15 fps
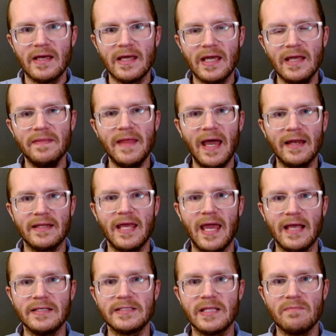In that
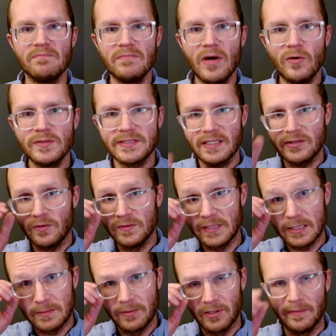case, the most that those
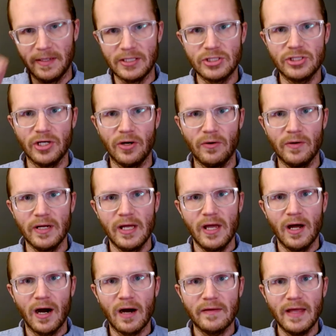experiments show
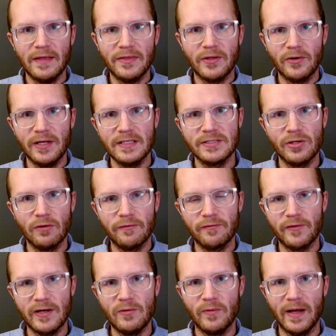are that there is no
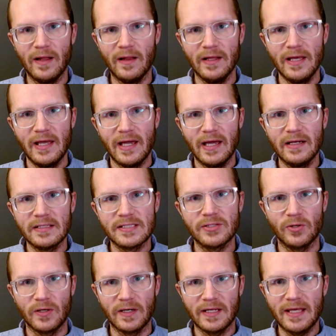free will in a
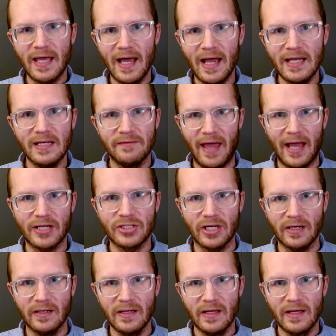certain kind of
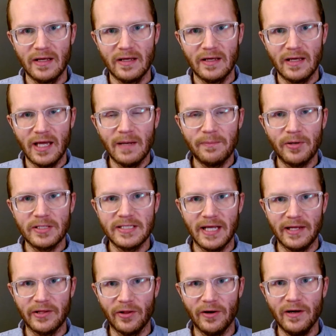action. In
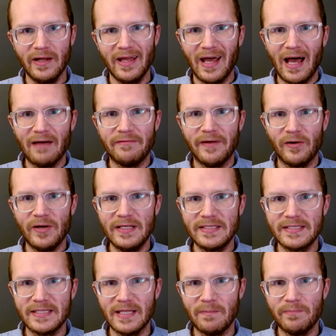particular, a very
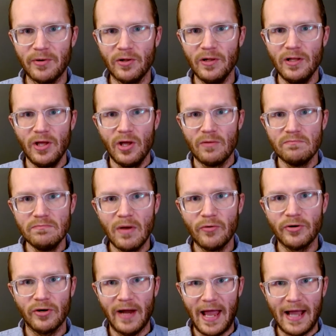simple
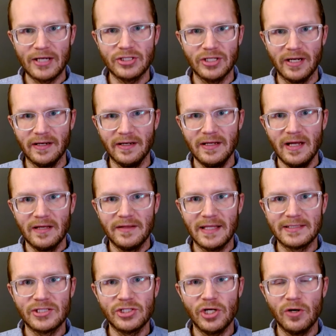motor action
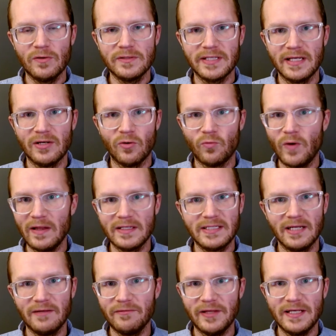that's chosen
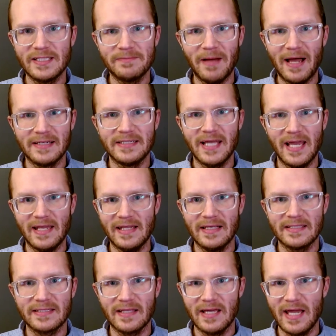relatively
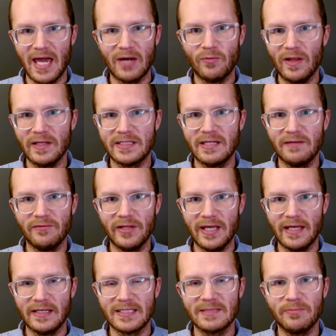spontaneously and relatively
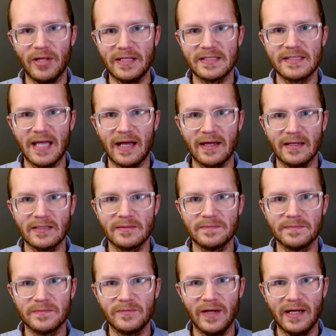in a split second,
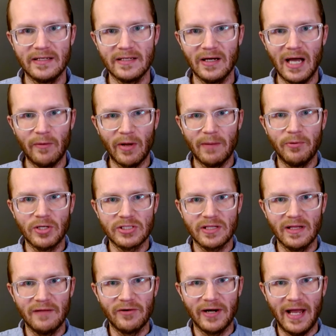right? I want to push the
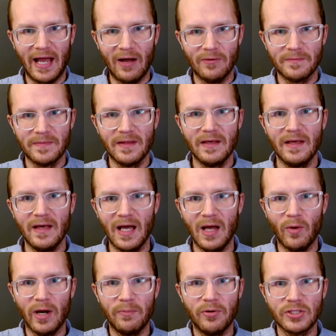lever now. I
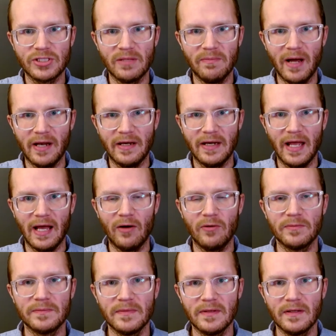want to push the button now.
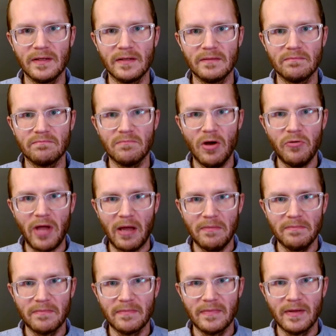Okay,
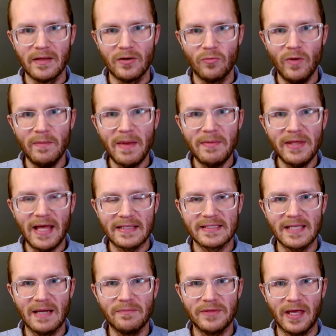well, maybe that's
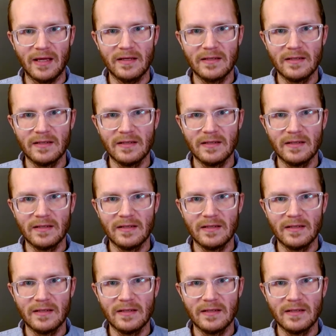something.